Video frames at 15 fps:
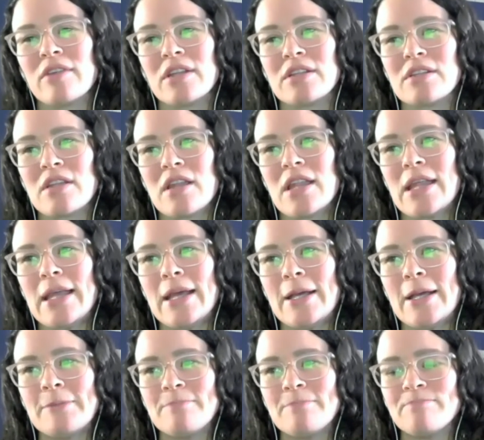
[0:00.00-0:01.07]
and
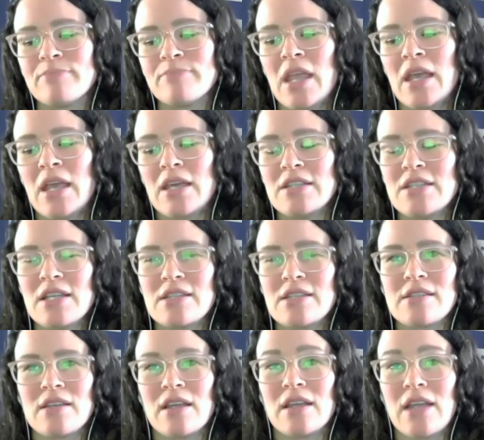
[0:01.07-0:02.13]

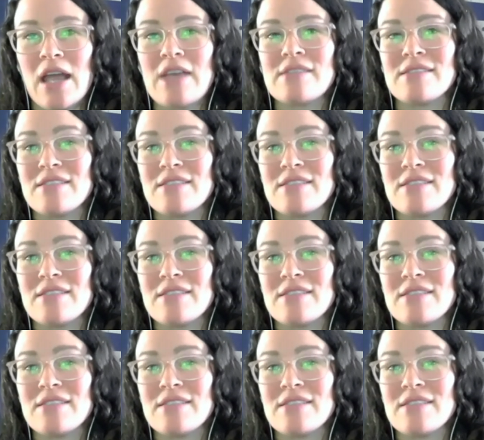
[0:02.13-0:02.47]
it has